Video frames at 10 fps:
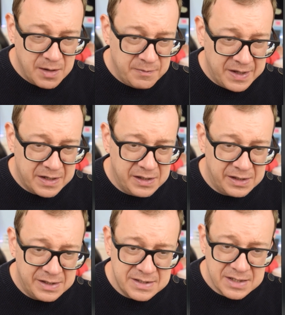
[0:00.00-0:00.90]

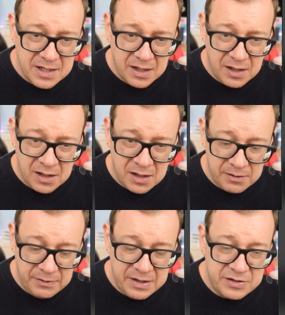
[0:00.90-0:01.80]
because
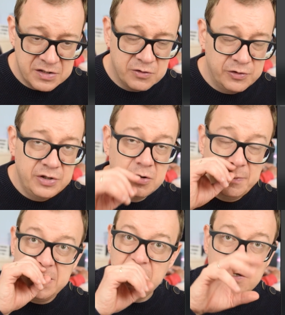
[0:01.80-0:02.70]
uh, it's just going to
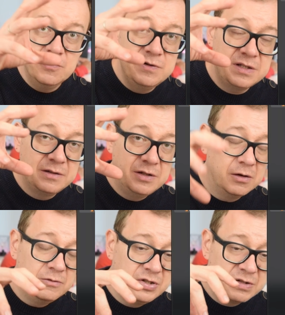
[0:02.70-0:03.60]
be used, you
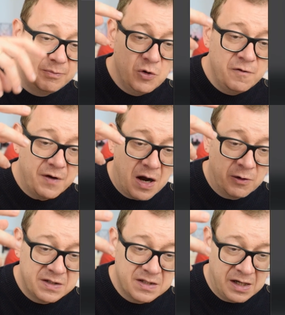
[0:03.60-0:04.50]
know, just move
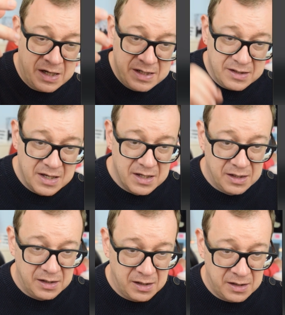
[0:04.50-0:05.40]
outside
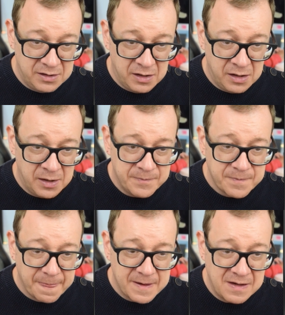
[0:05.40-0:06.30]
uh, the
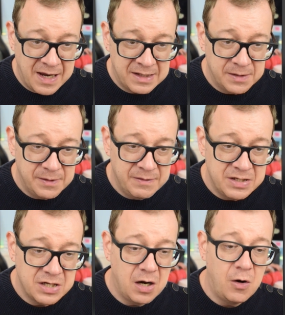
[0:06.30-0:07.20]
selected
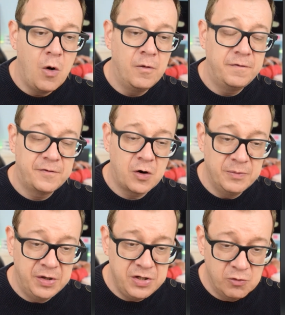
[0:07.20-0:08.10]
image or
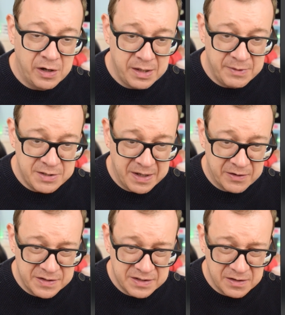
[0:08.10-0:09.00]
from the UI image
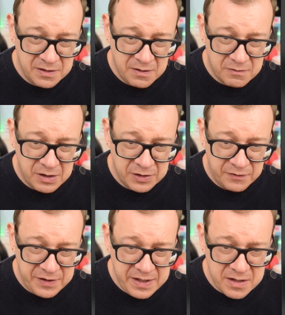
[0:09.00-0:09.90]
picker. So right
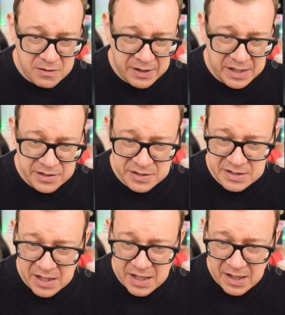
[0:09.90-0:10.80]
over here, we can
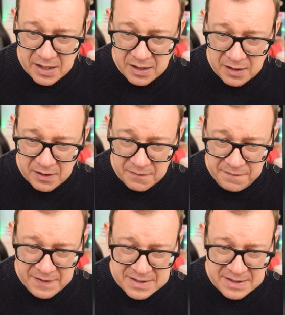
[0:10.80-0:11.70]
just uh,
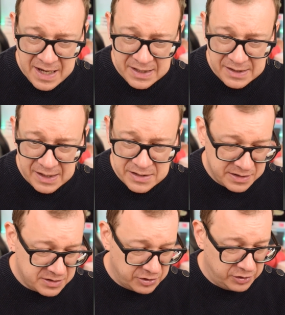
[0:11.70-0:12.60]
fix that and
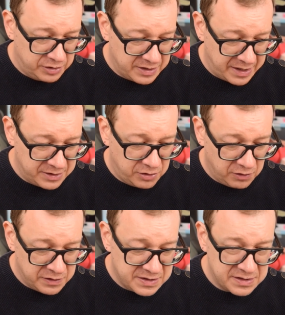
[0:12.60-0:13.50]
just uh,
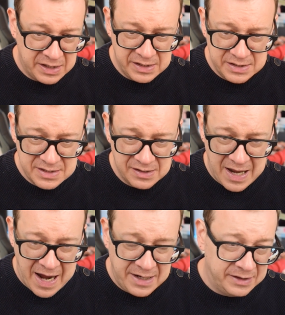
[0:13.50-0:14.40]
dollar sign
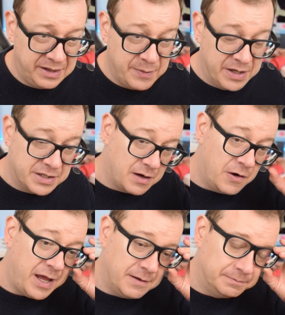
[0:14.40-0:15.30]
selected image.
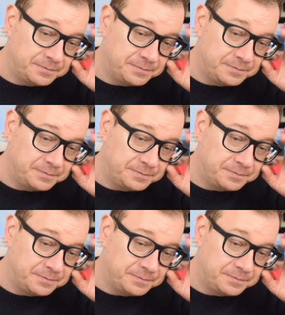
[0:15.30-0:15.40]
Okay,